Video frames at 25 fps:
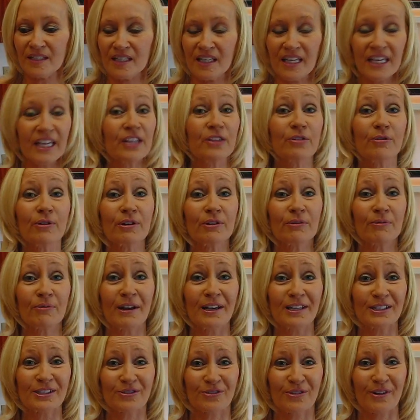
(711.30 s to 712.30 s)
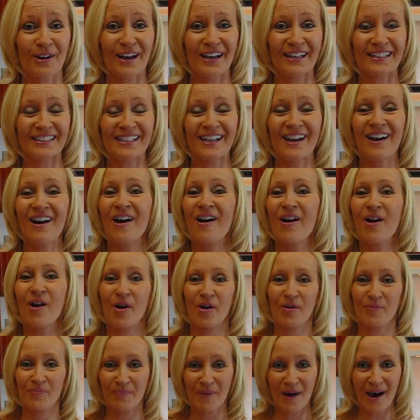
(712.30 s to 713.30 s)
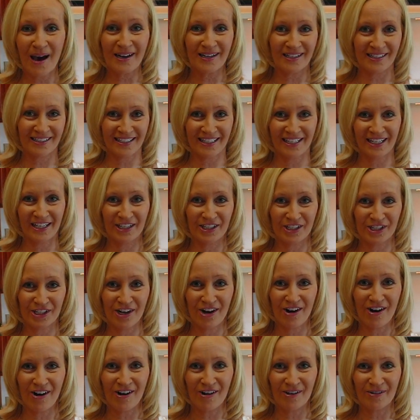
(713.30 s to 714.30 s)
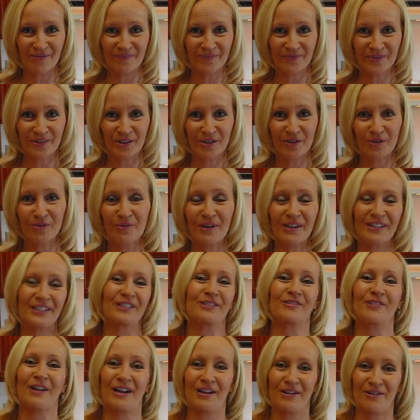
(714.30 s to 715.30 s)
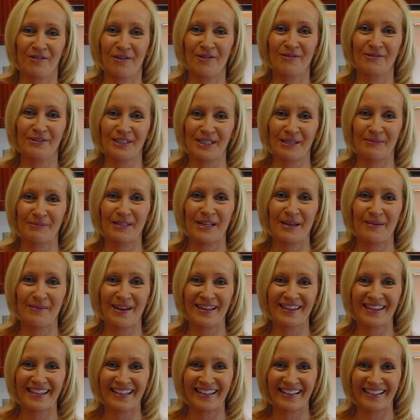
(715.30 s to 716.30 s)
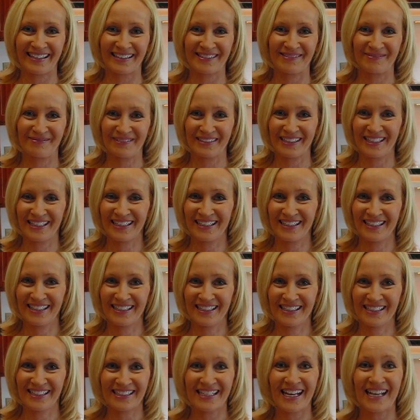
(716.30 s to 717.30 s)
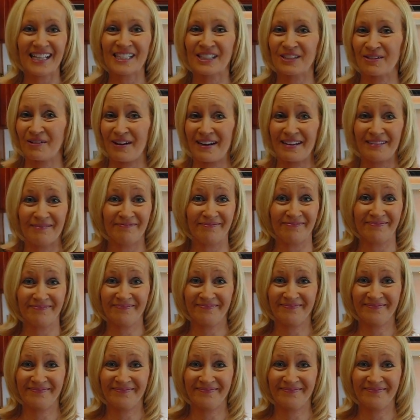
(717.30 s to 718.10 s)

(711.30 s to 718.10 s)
either at a restaurant or bottled in a jar. You'll want to try your own sometime, I think. Tastes great.